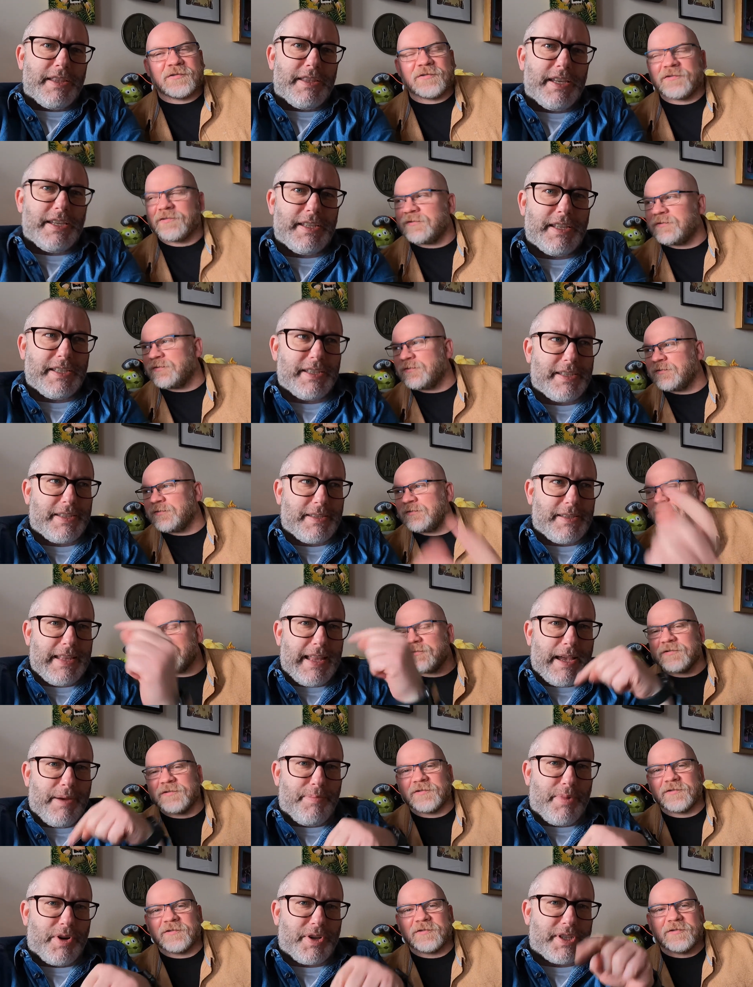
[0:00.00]
Speaker 1: This is
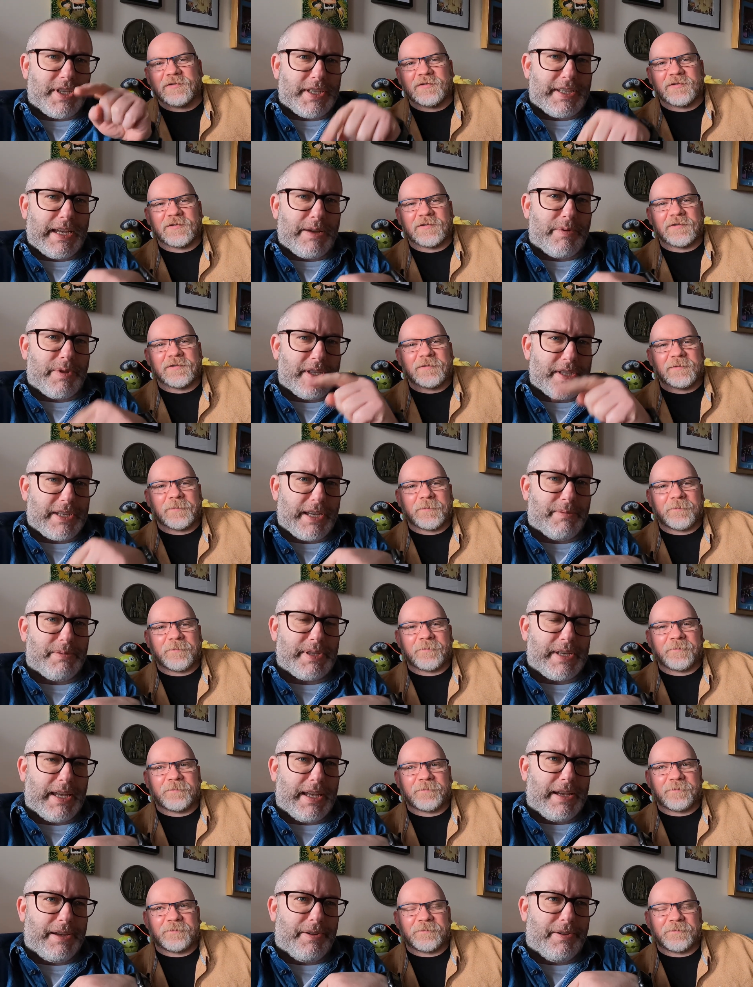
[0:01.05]
now Boxing Day when this comes
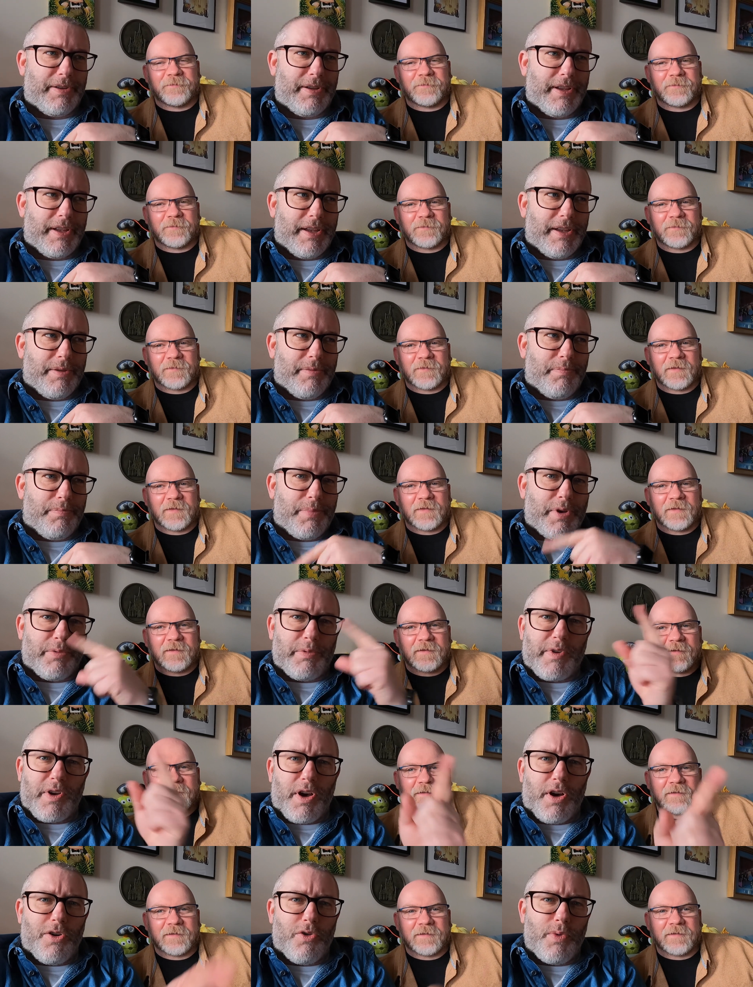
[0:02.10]
out, but
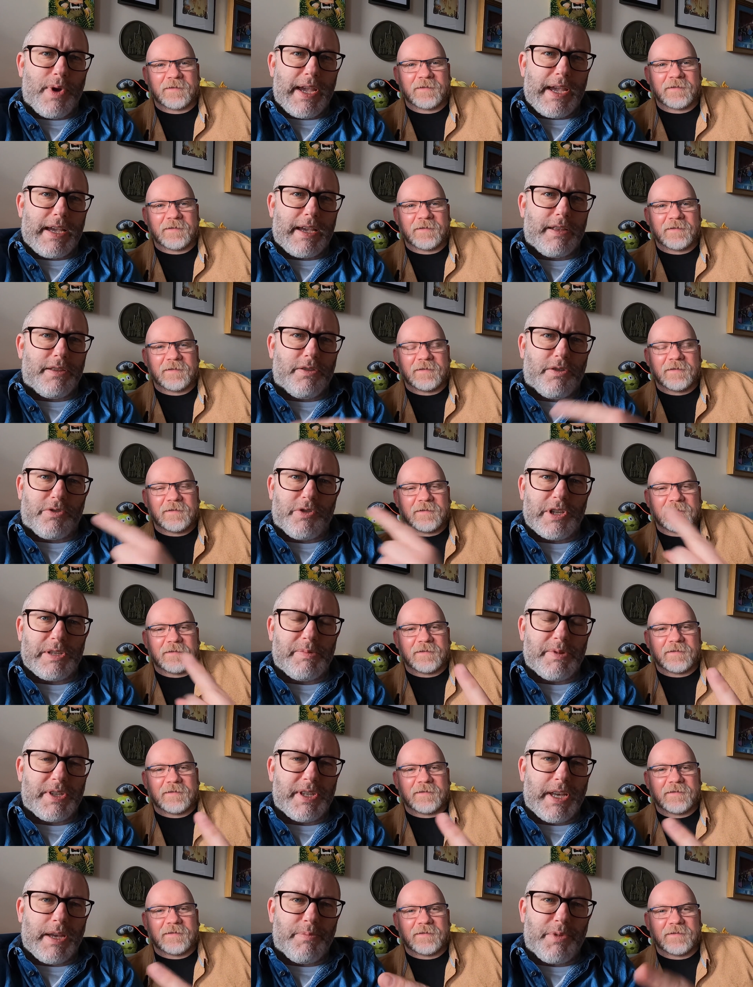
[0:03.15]
we've got a whole week and not
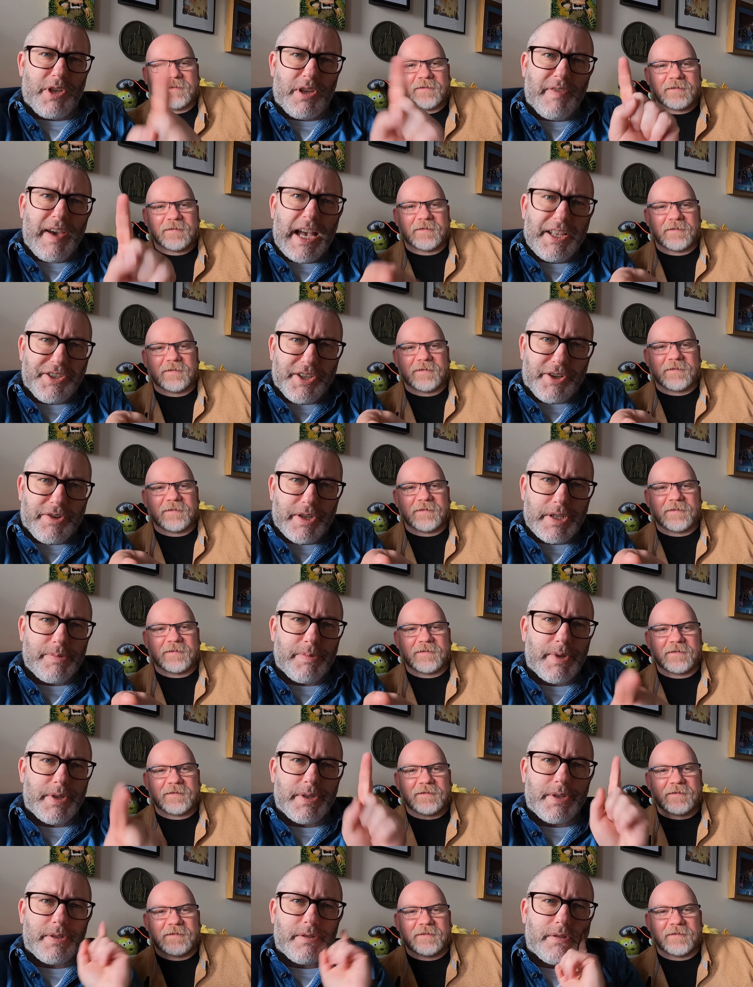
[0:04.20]
Christmas yet. But you've had your
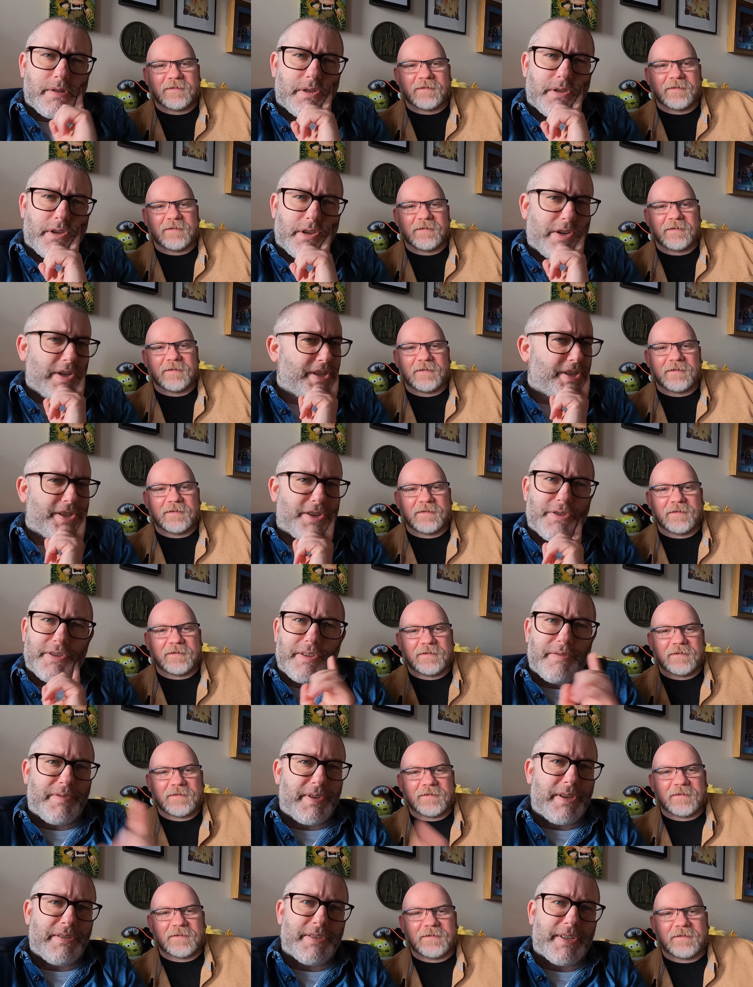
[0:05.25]
Christmas. Oh, it's too
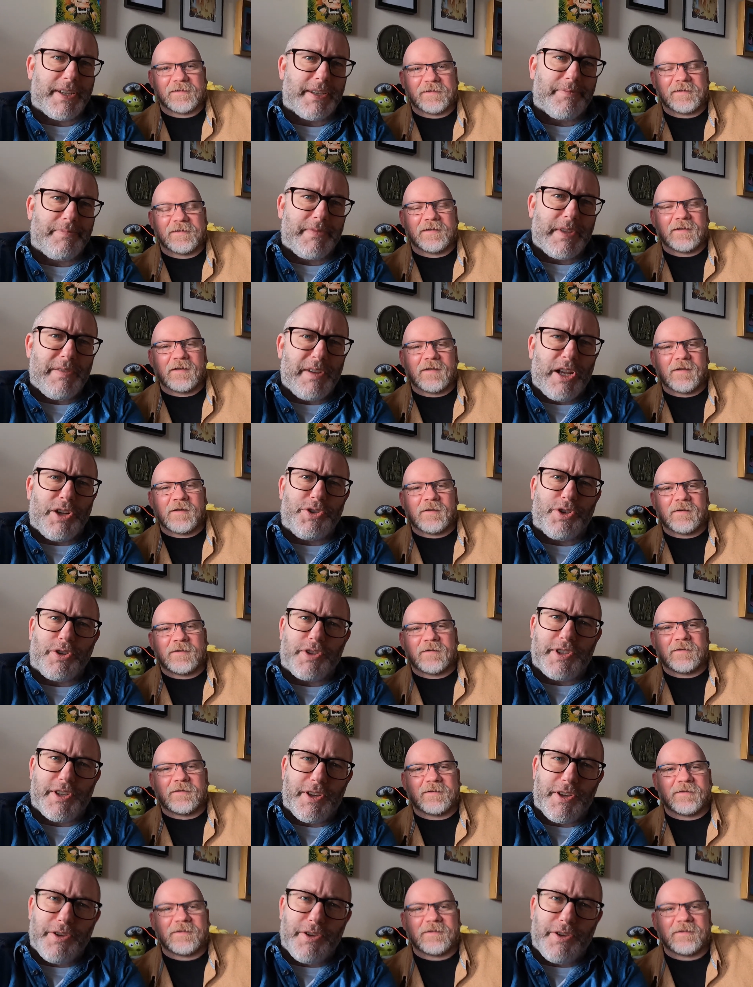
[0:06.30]
confusing. How about Doctor